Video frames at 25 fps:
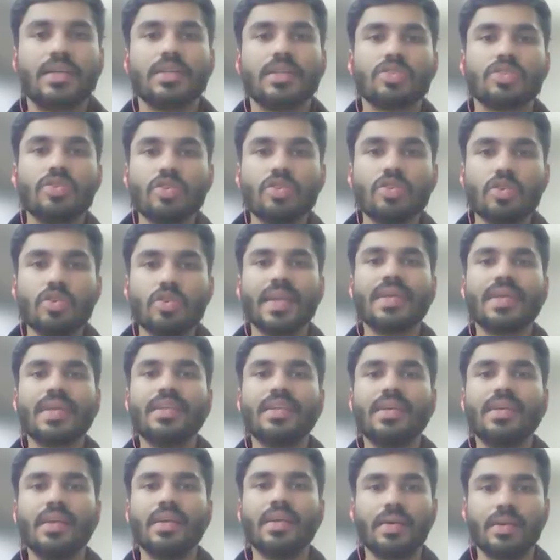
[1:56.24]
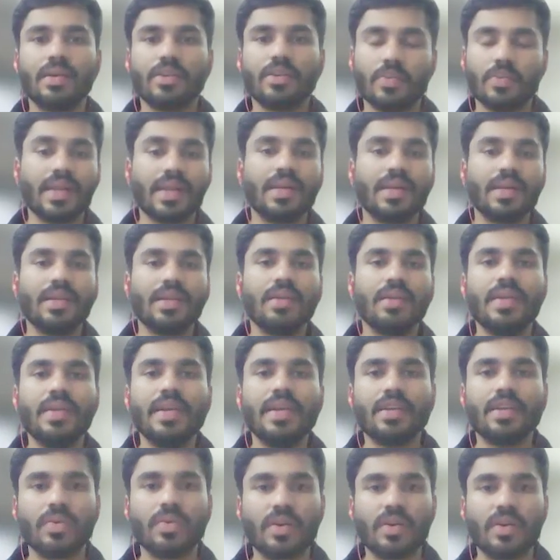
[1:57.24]
So numerical
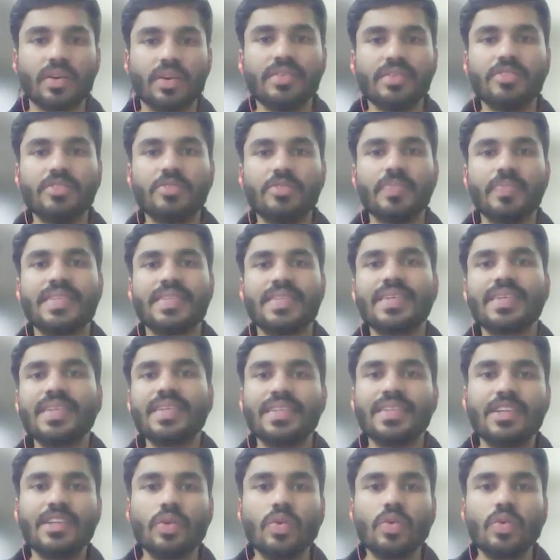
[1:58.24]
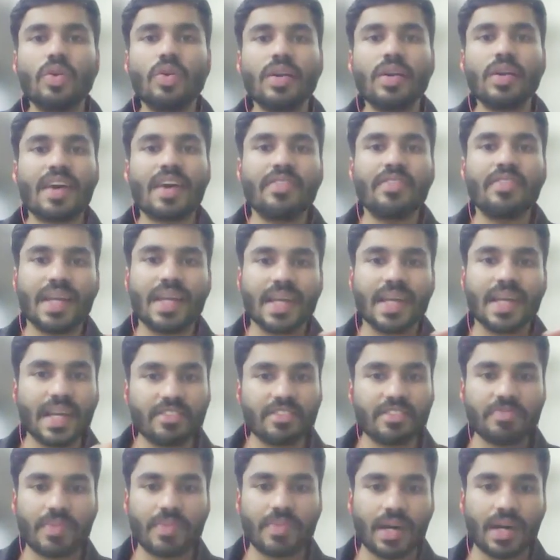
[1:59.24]
ability questions, basically they do not have a
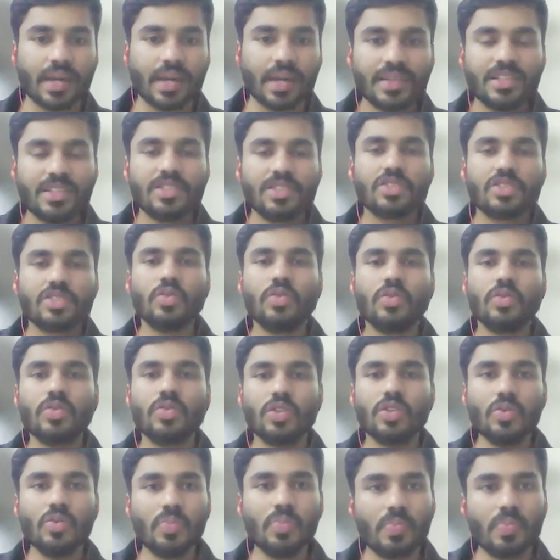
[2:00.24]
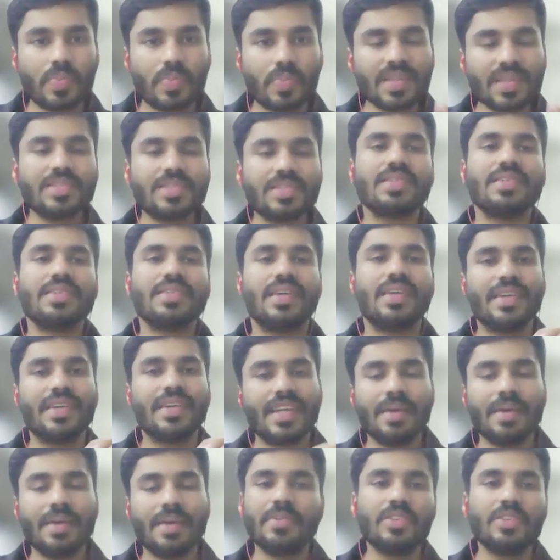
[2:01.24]
negative marking. So you must
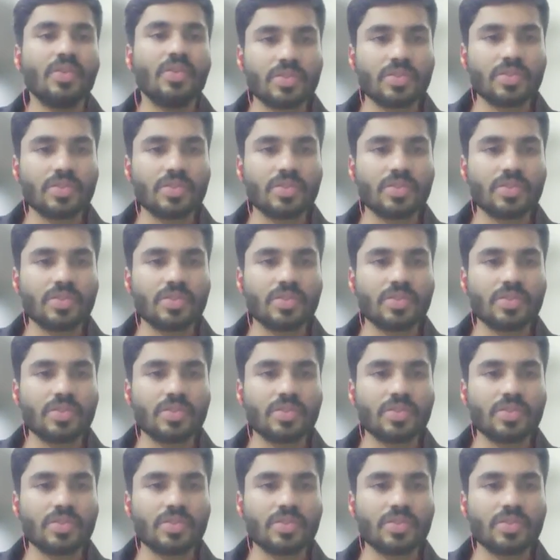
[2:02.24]
attempt those